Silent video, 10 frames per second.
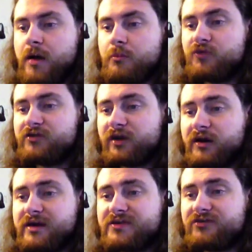Moving
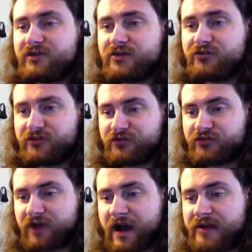on in into the
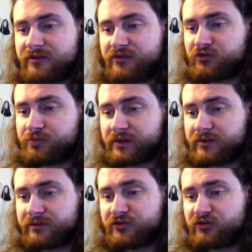side, this is
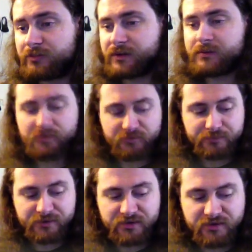pretty this is pretty much
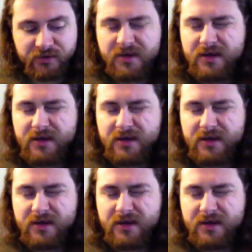pretty